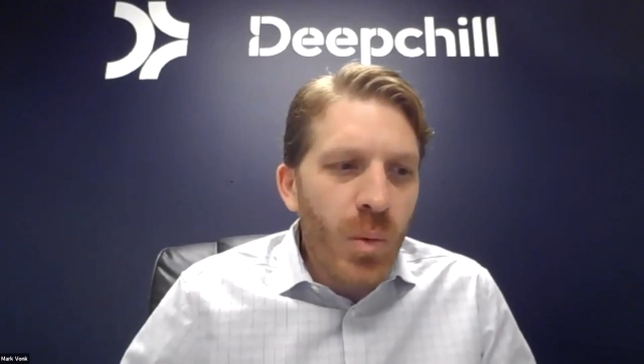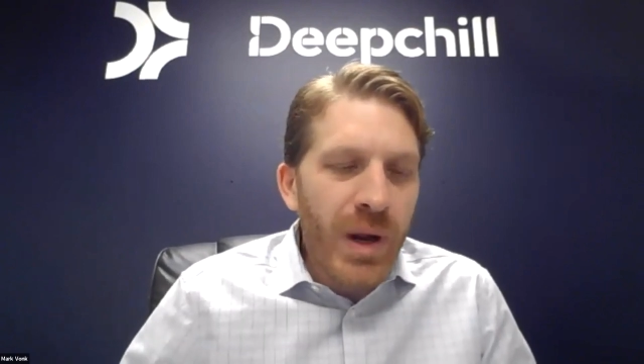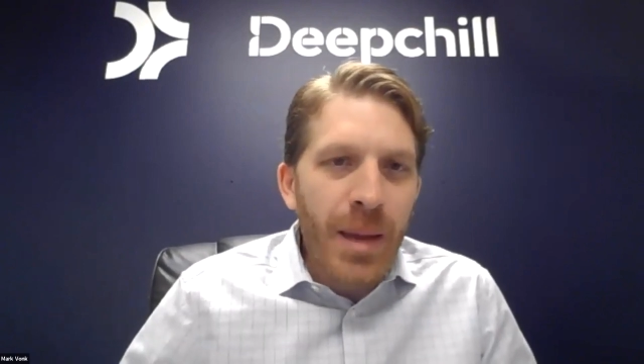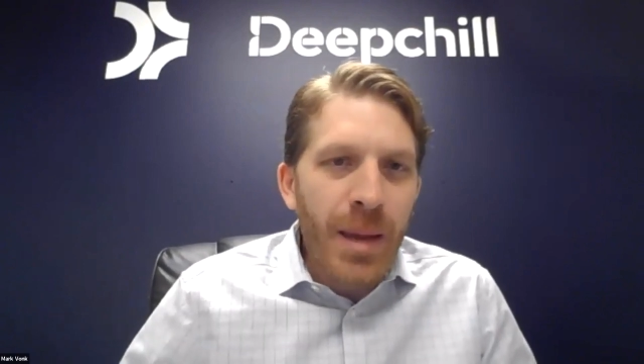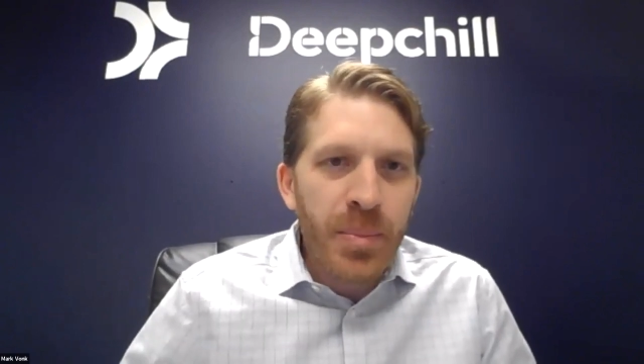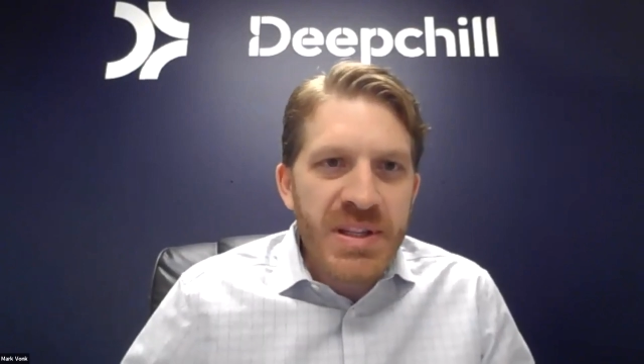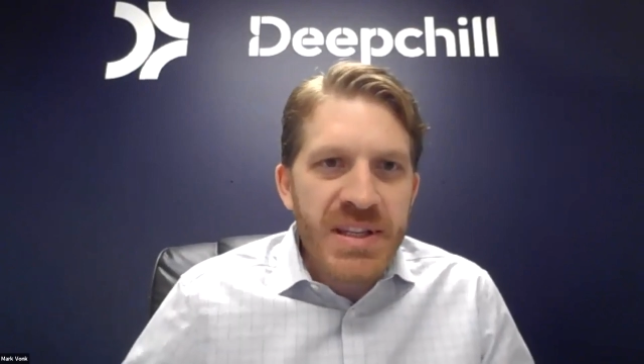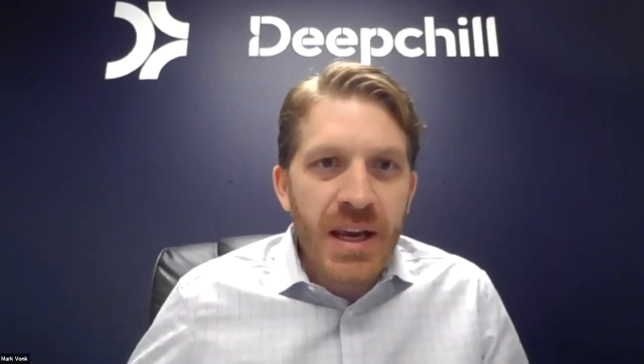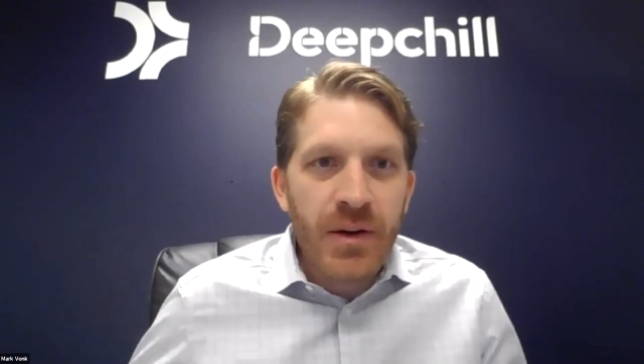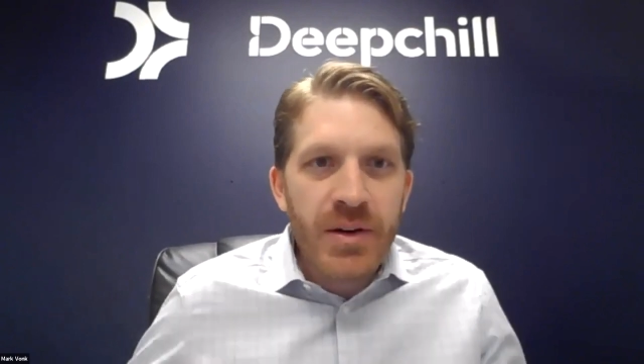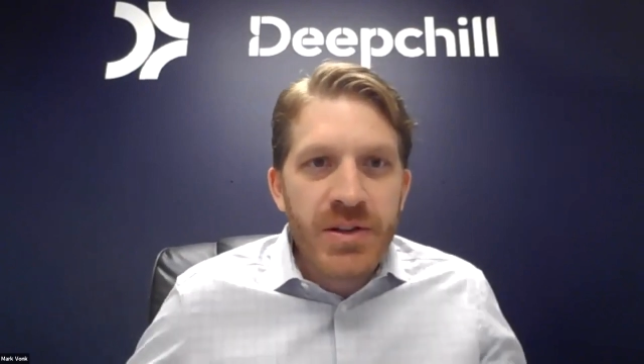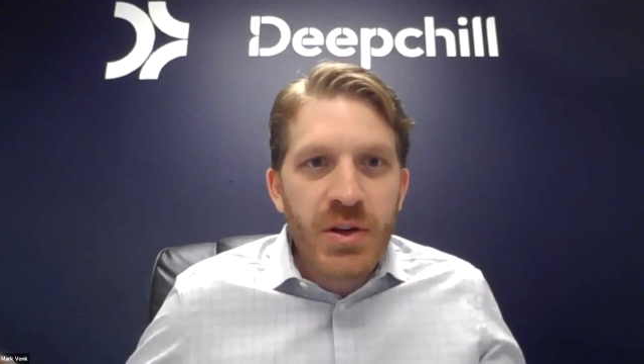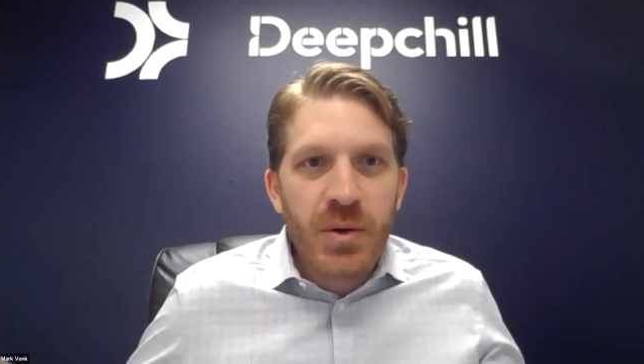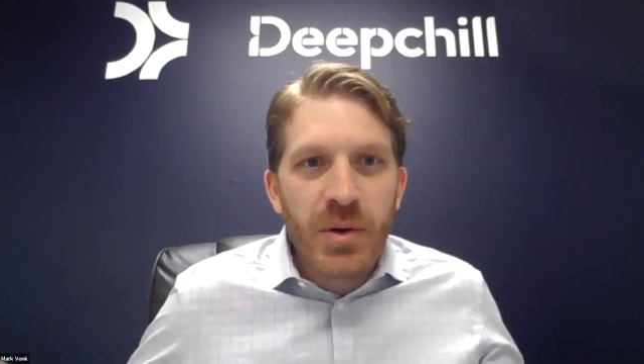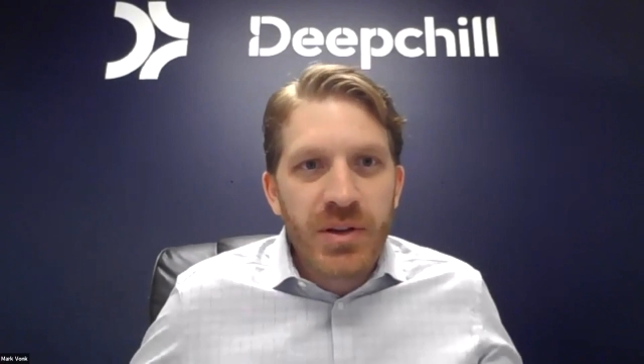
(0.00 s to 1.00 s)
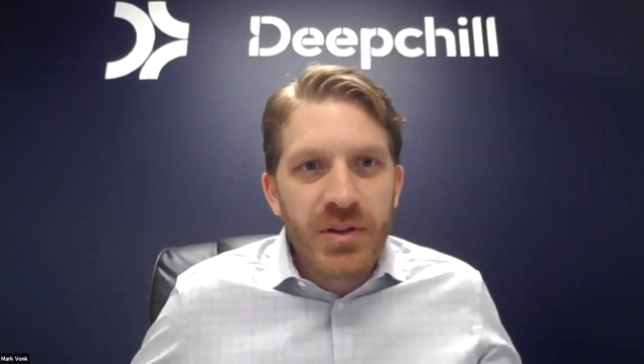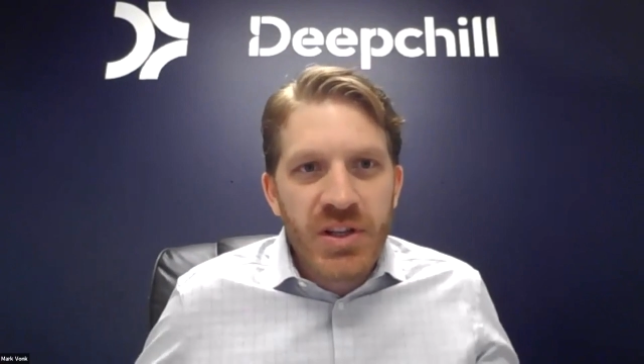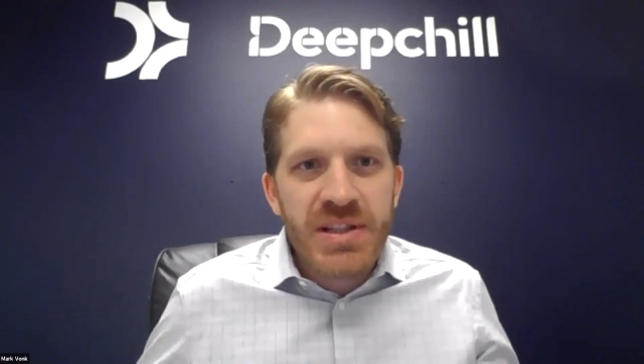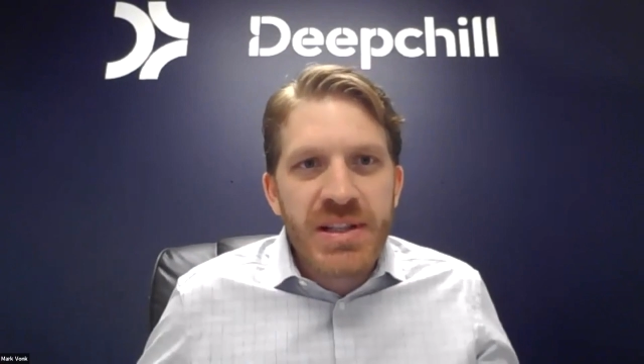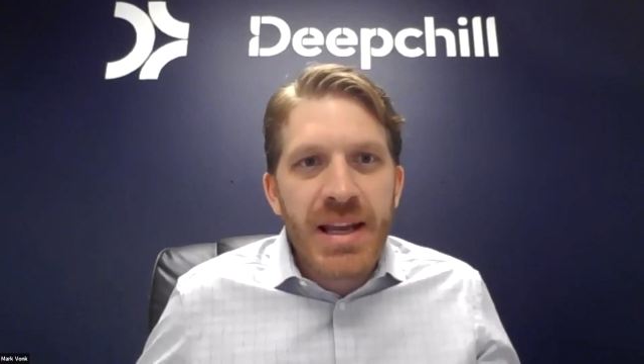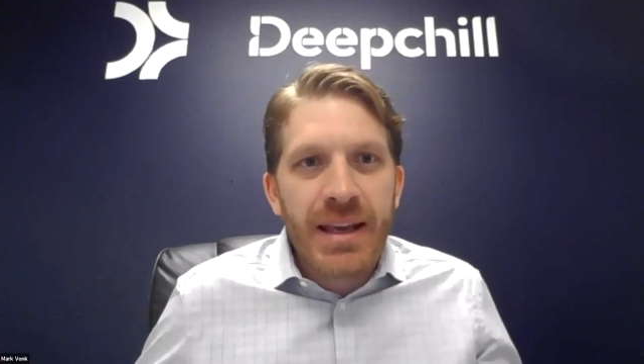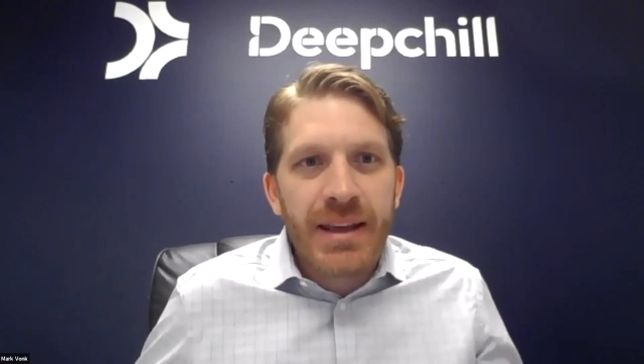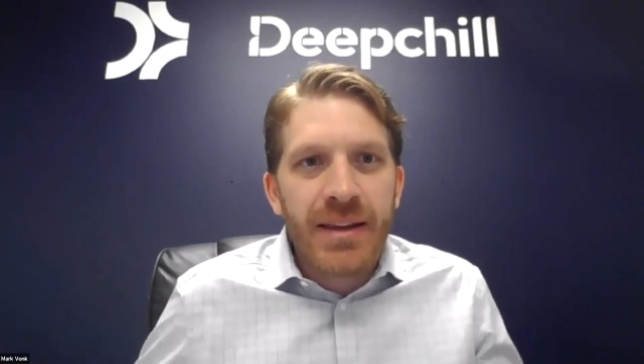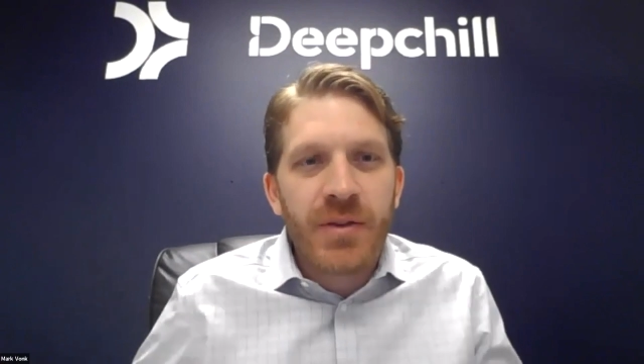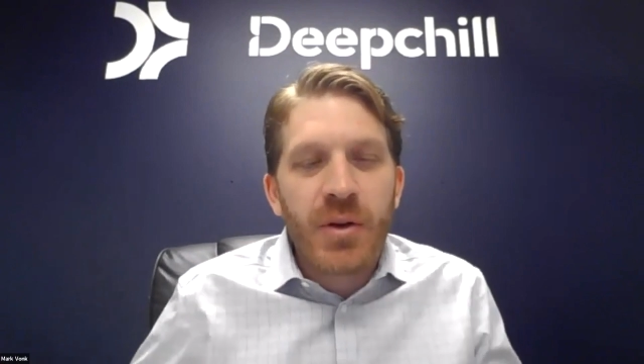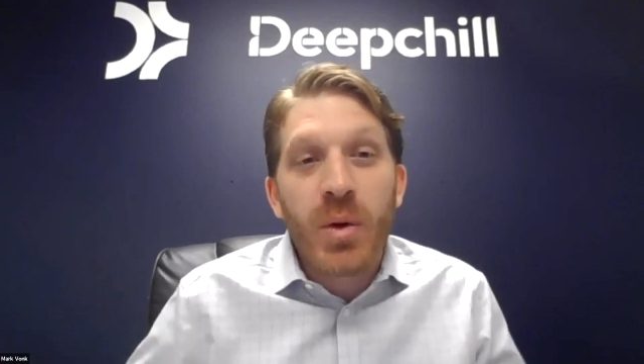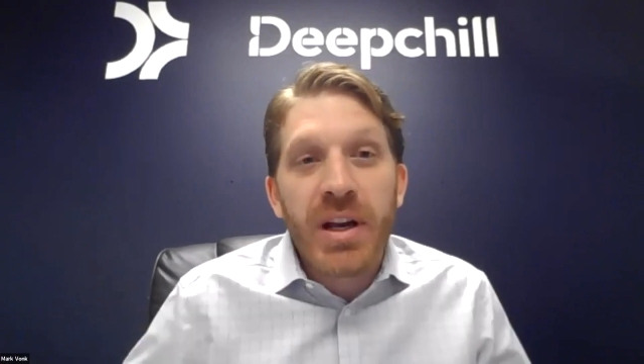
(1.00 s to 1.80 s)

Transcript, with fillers: what happens here is you just like if